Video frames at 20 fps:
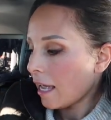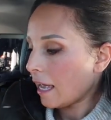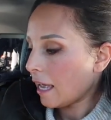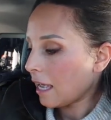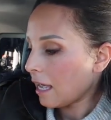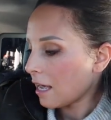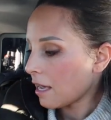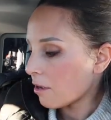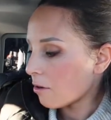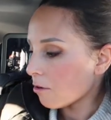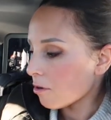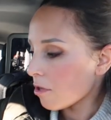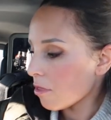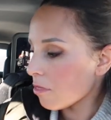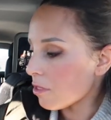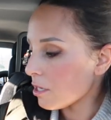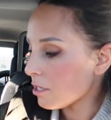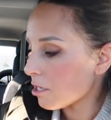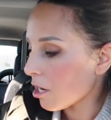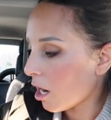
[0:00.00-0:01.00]
And
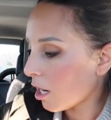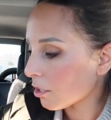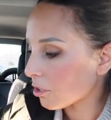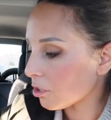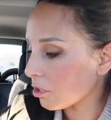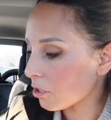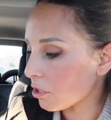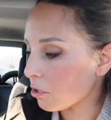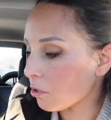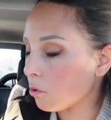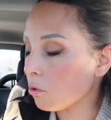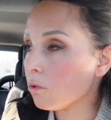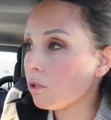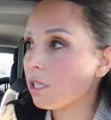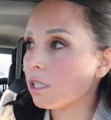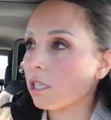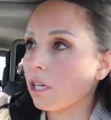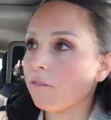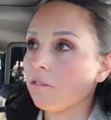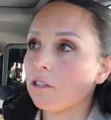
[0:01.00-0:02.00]
the doctor who
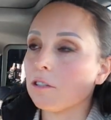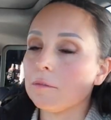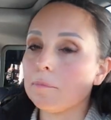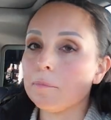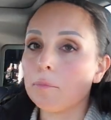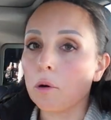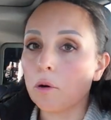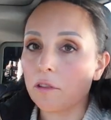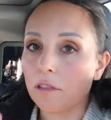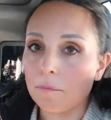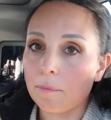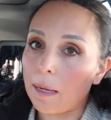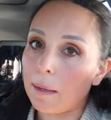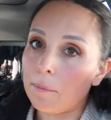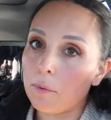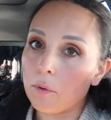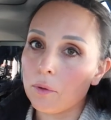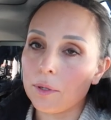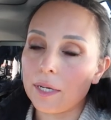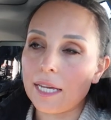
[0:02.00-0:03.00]
delivered both of my
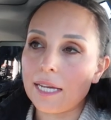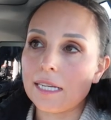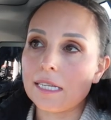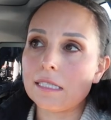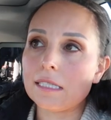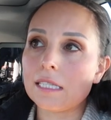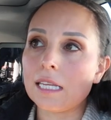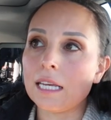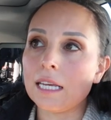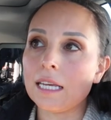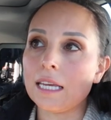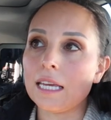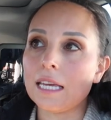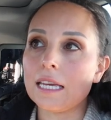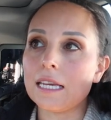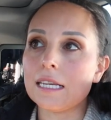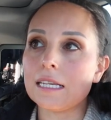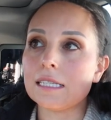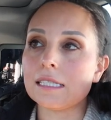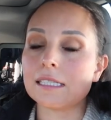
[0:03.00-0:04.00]
boys
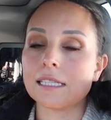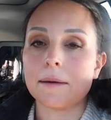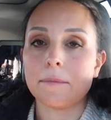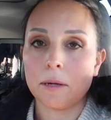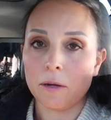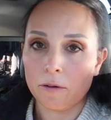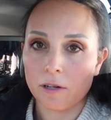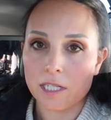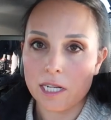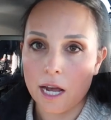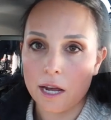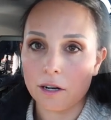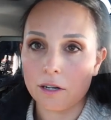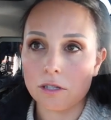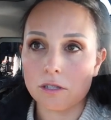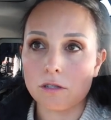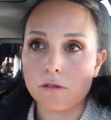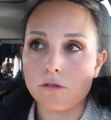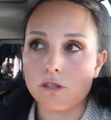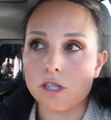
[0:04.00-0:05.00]
is
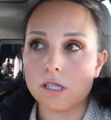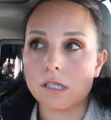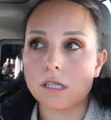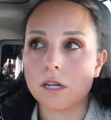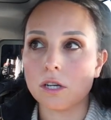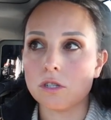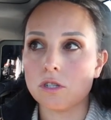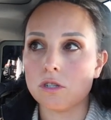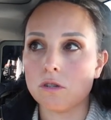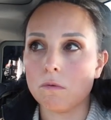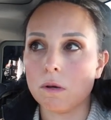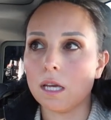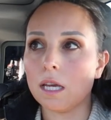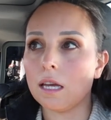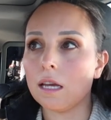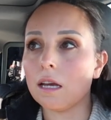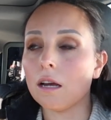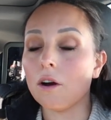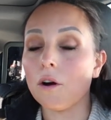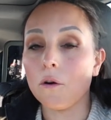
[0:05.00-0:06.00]
semi-retired. So she's not
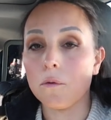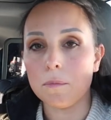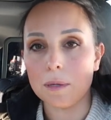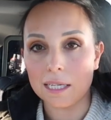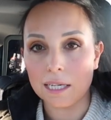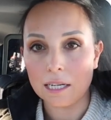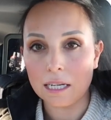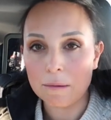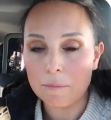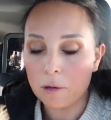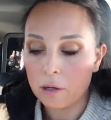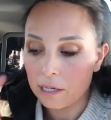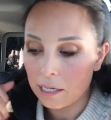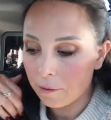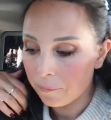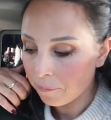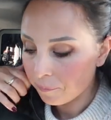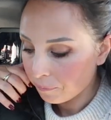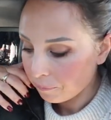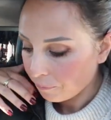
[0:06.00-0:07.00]
doing OB
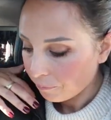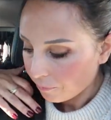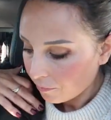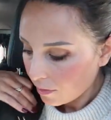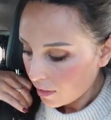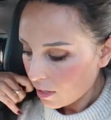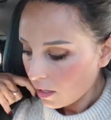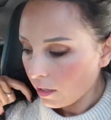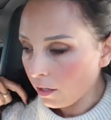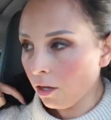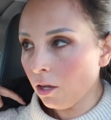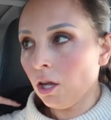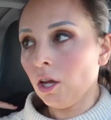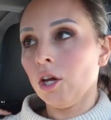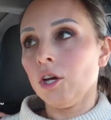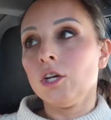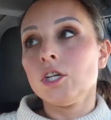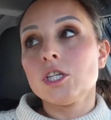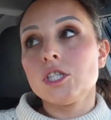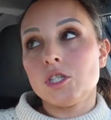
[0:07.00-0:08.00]
anymore.
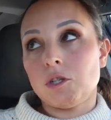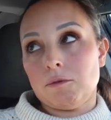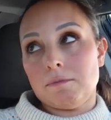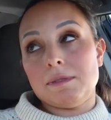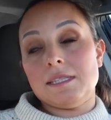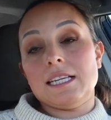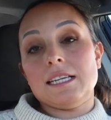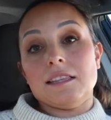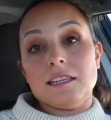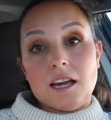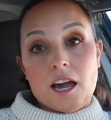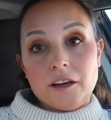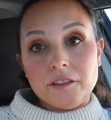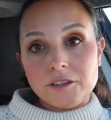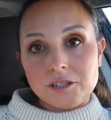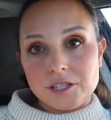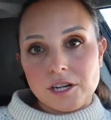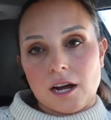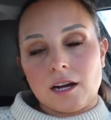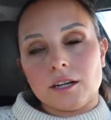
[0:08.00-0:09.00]
So I'm seeing the
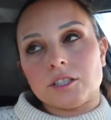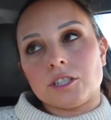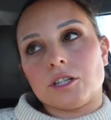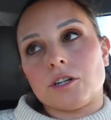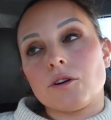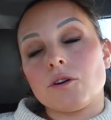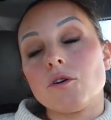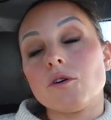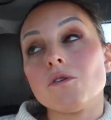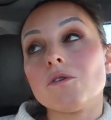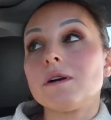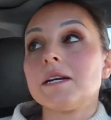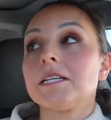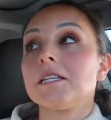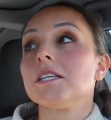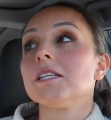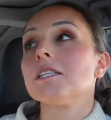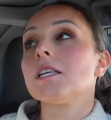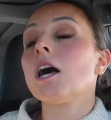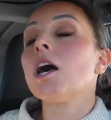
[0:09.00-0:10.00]
other doctor who
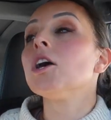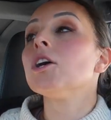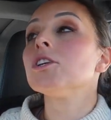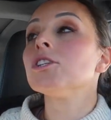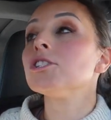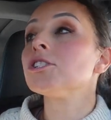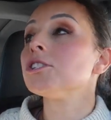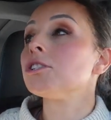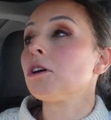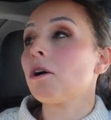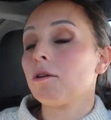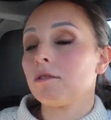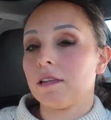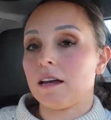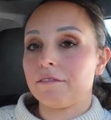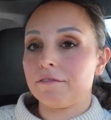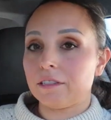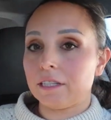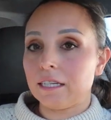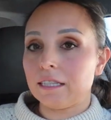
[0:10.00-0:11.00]
is so
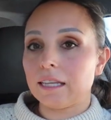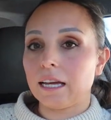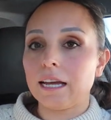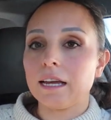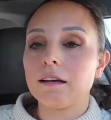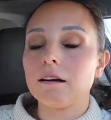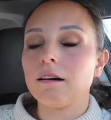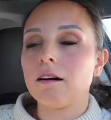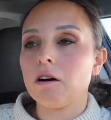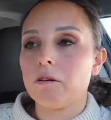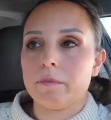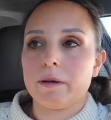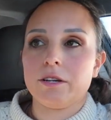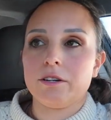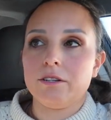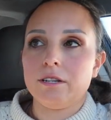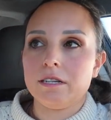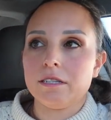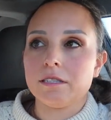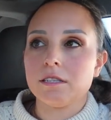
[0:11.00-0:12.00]
lovely. Like, oh my
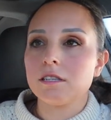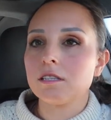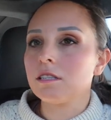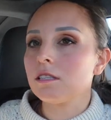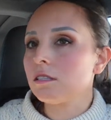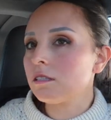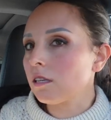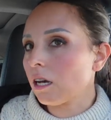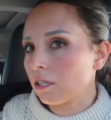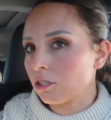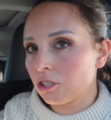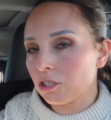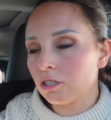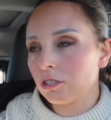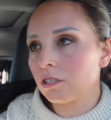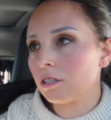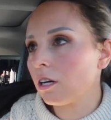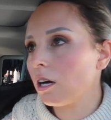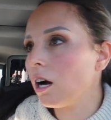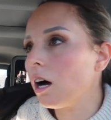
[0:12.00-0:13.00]
goodness,
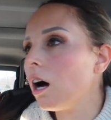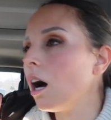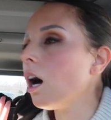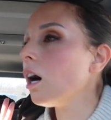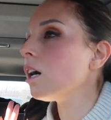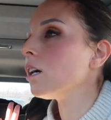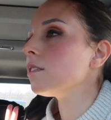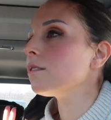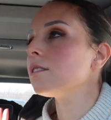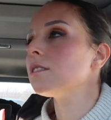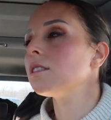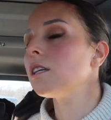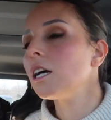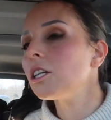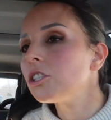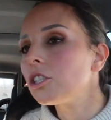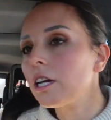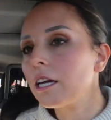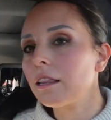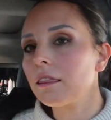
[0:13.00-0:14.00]
such
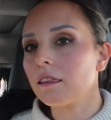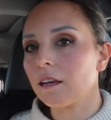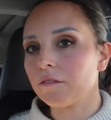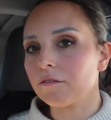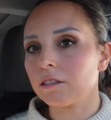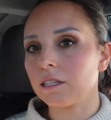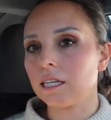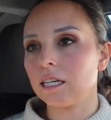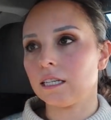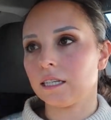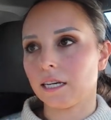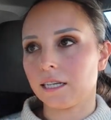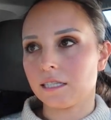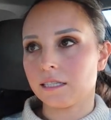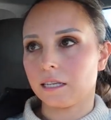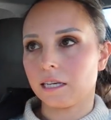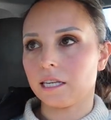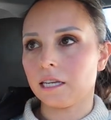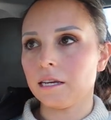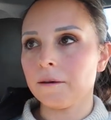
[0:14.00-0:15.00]
a lovely, nice
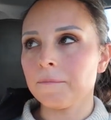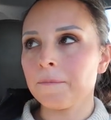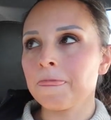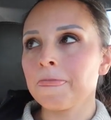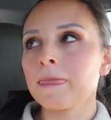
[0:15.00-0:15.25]
lady.